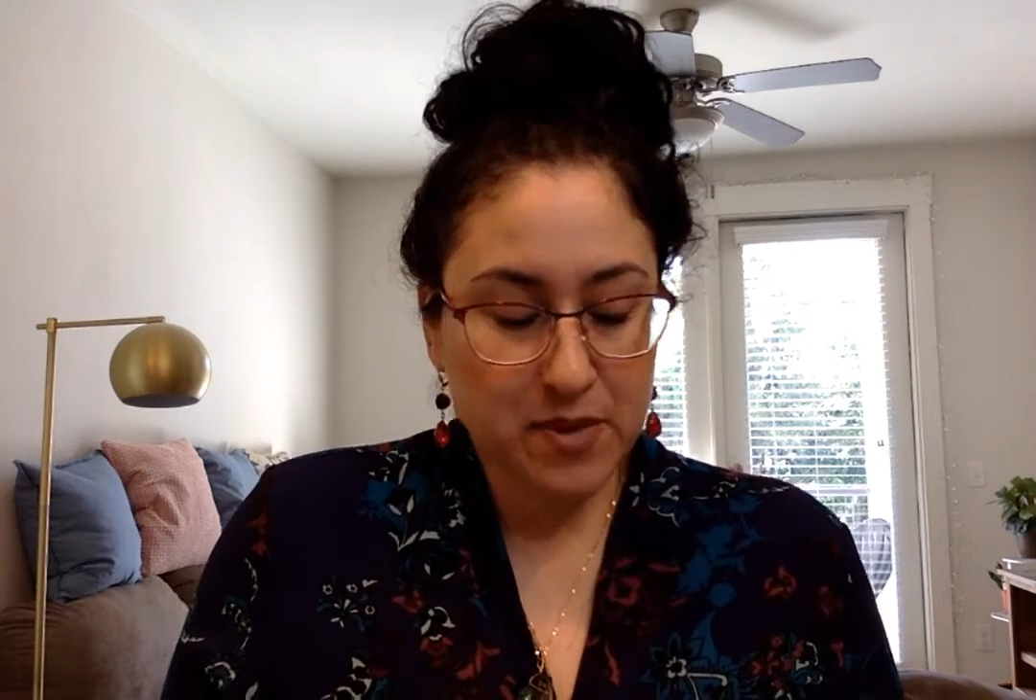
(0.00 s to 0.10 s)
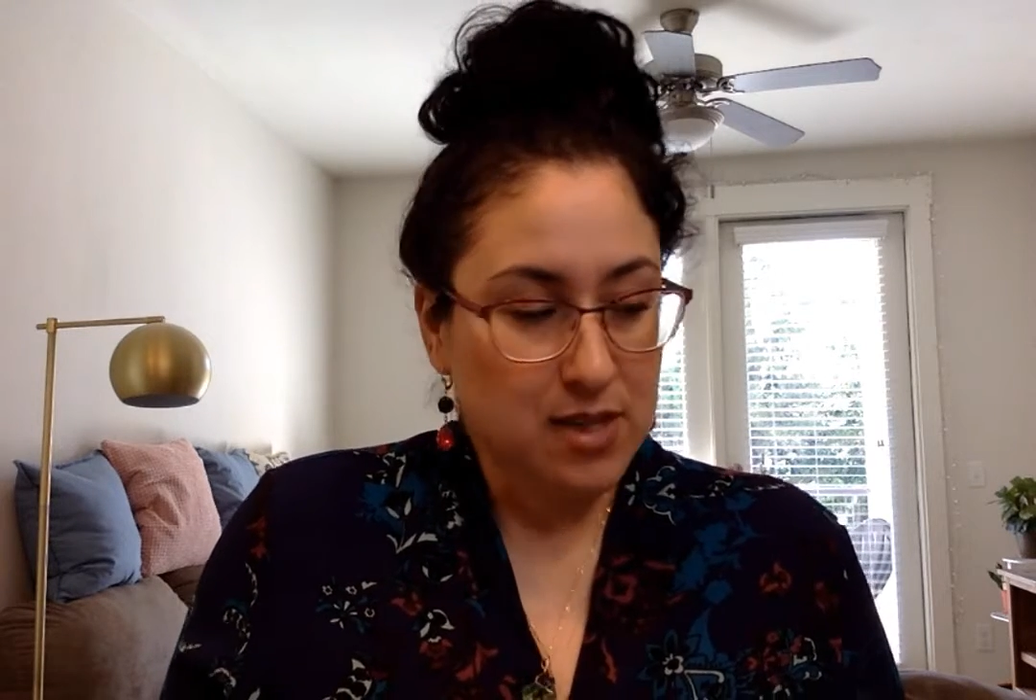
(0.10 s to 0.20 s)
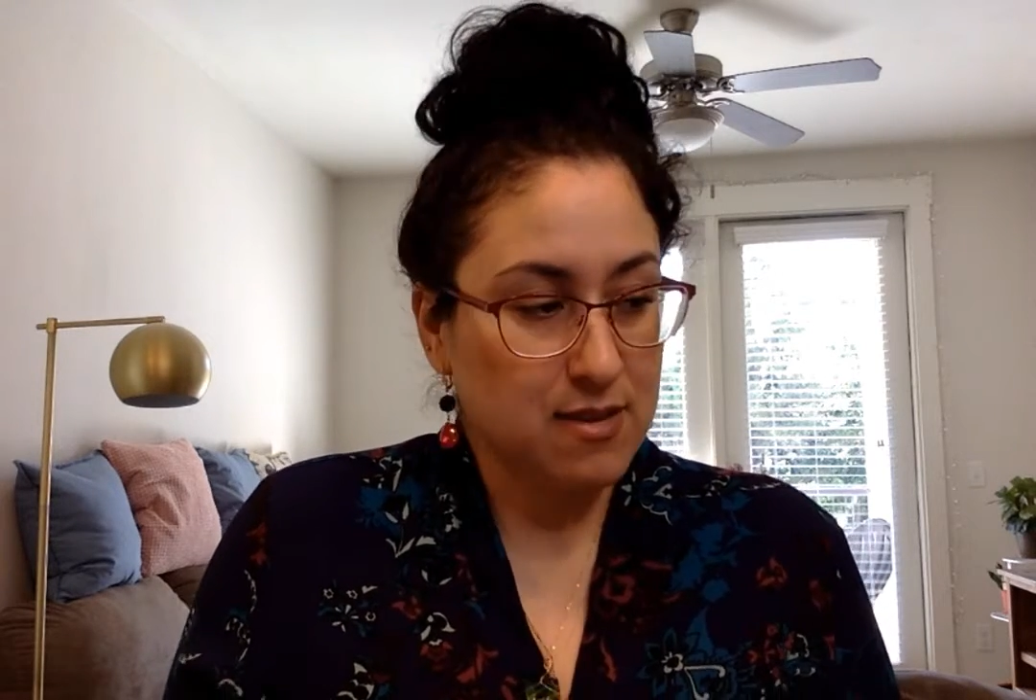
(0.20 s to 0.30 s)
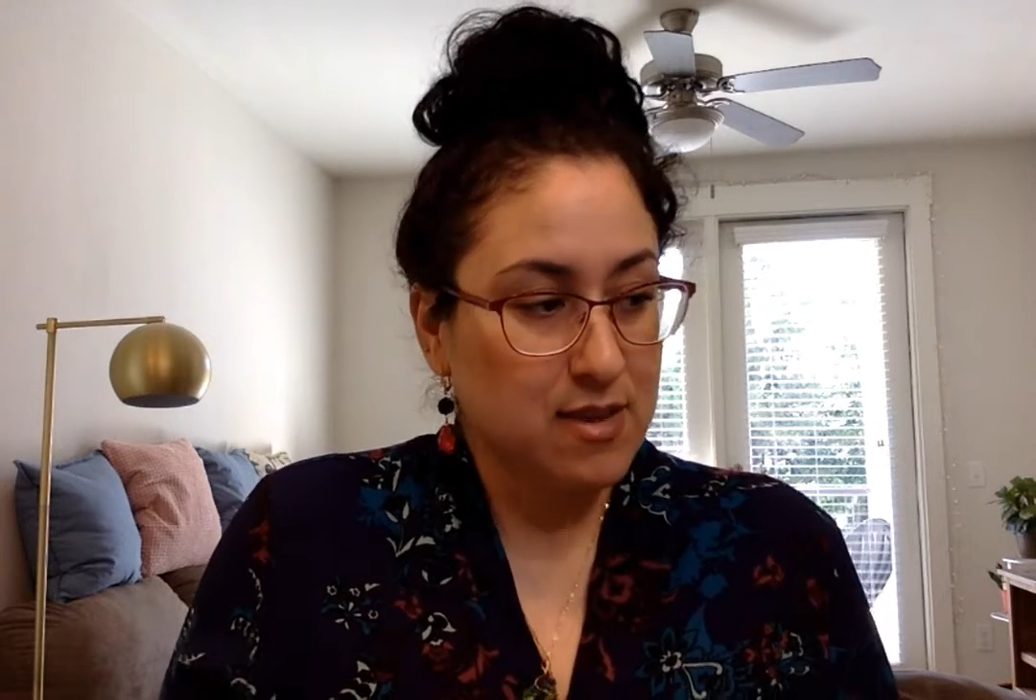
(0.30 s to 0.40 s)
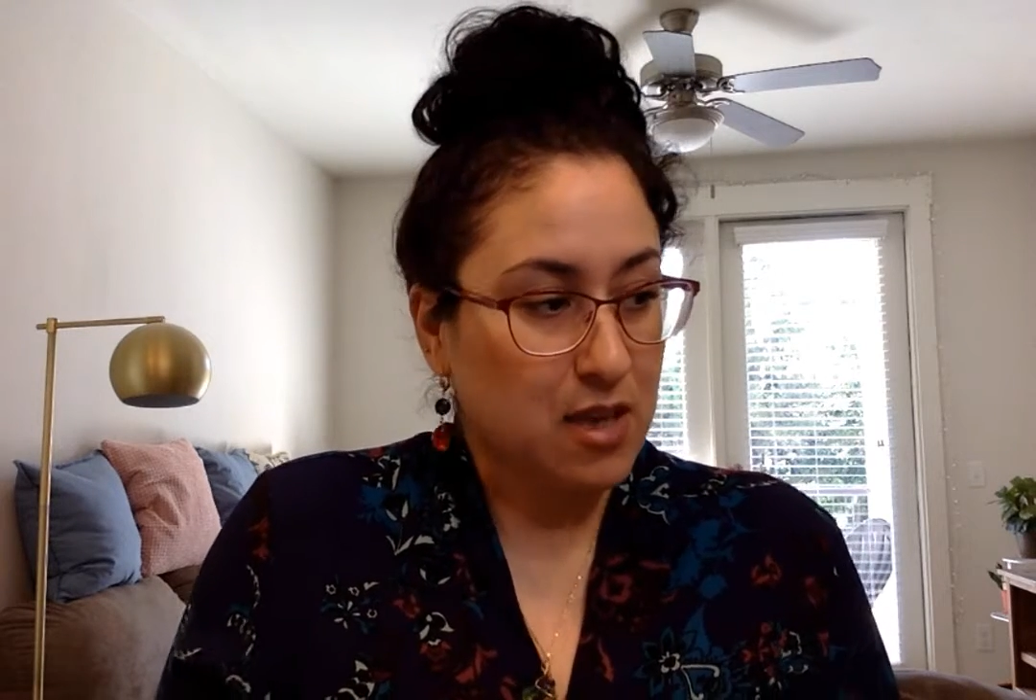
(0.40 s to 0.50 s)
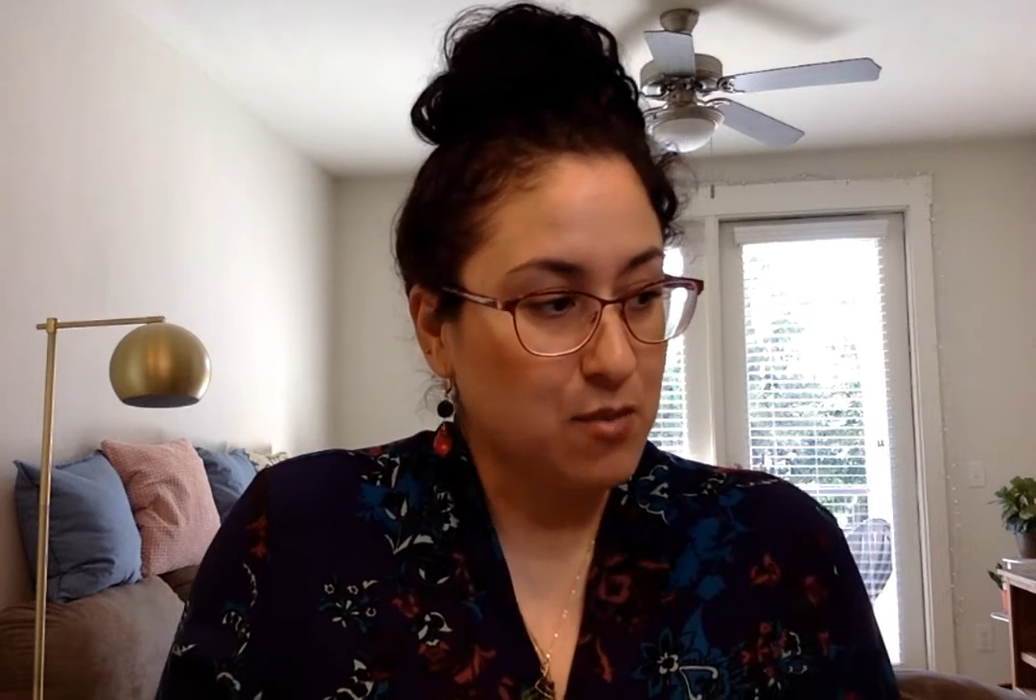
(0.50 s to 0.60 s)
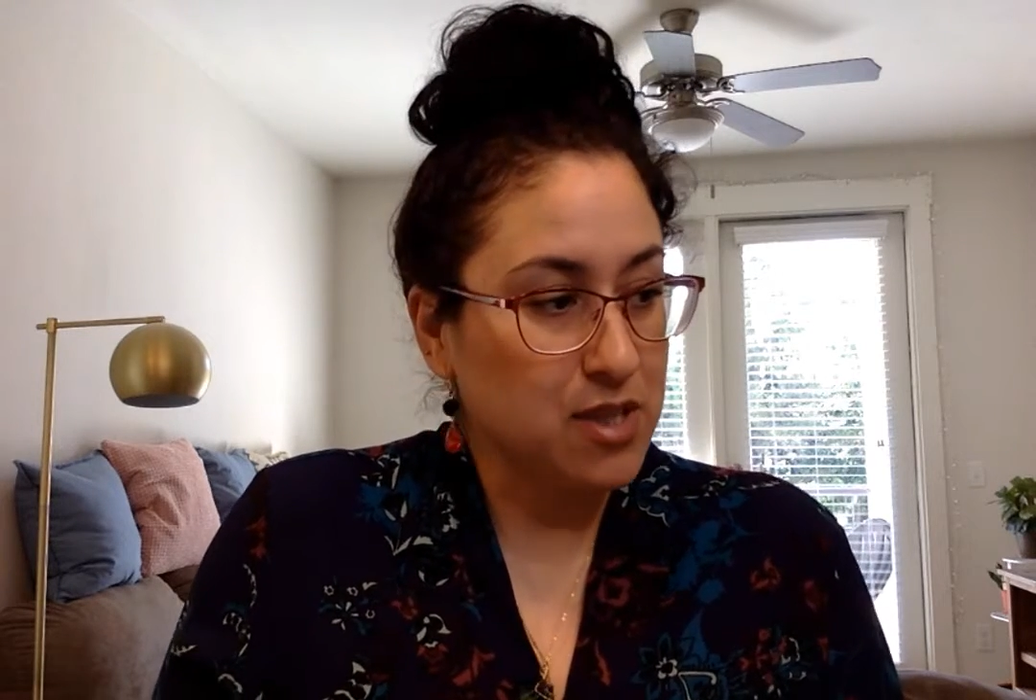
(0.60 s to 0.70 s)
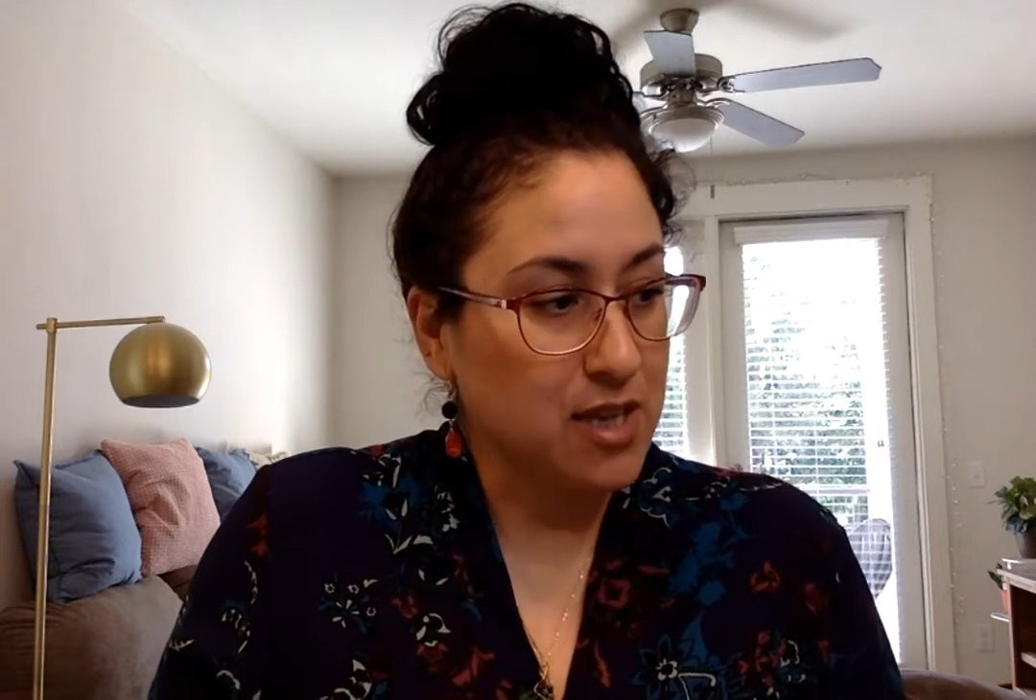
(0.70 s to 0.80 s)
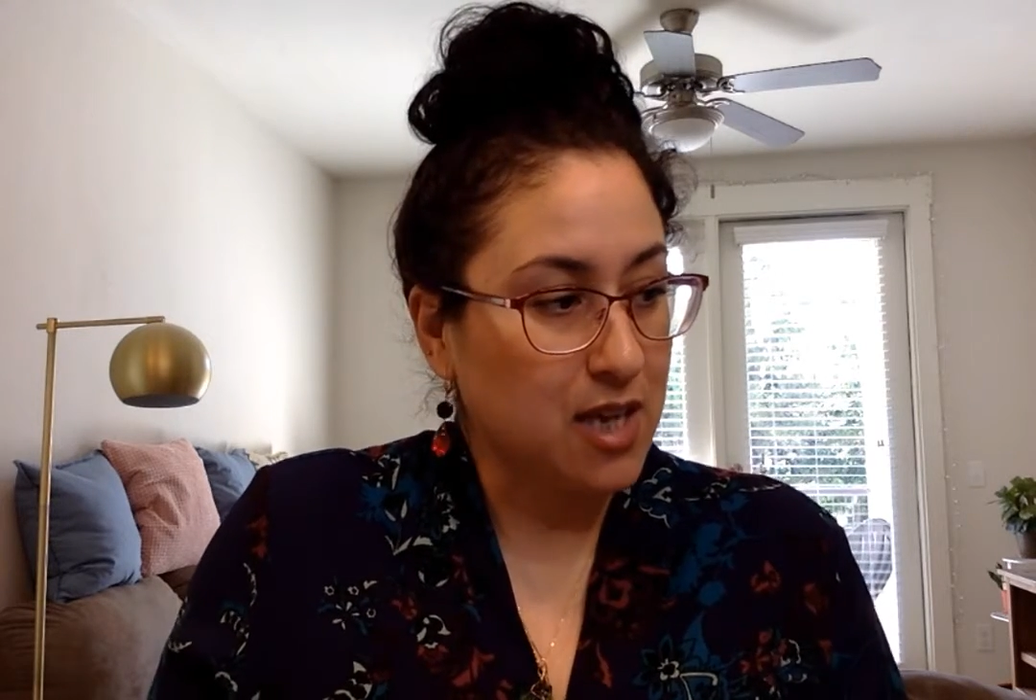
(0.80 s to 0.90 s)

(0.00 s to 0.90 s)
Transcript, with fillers: Let's see what the